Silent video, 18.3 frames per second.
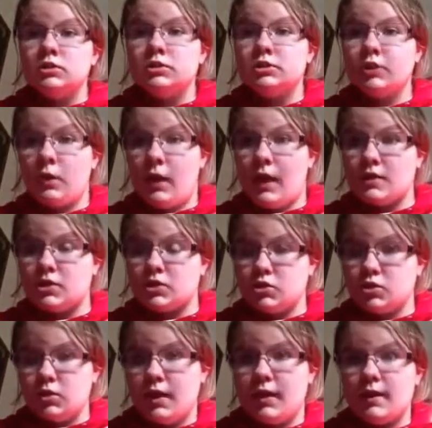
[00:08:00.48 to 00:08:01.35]
So that's
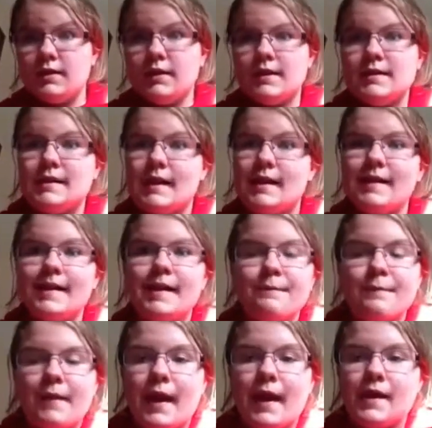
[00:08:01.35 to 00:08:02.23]
great. It's kind of like
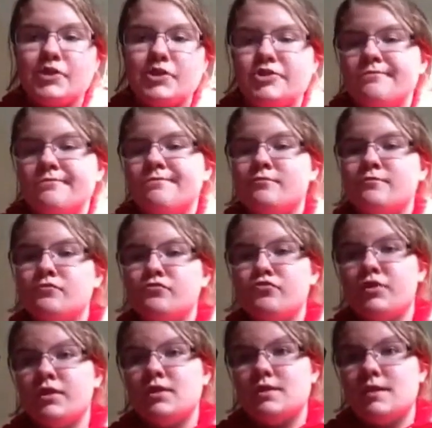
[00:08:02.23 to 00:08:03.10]
a match.
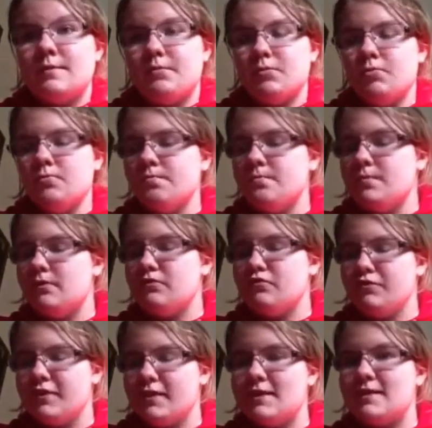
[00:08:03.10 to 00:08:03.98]
Real simple.
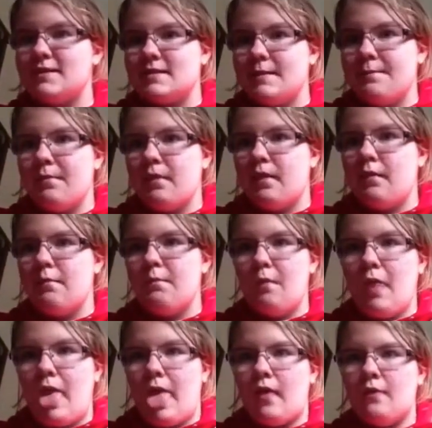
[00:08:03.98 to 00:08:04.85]
Real simple.
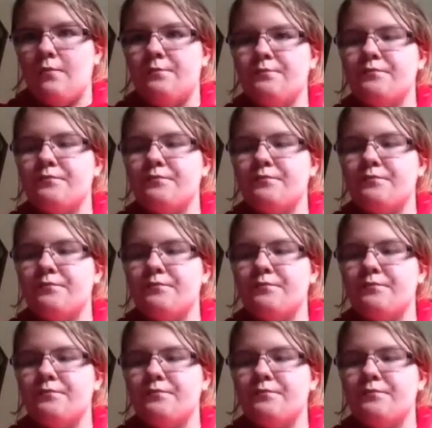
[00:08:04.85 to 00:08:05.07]
Blech.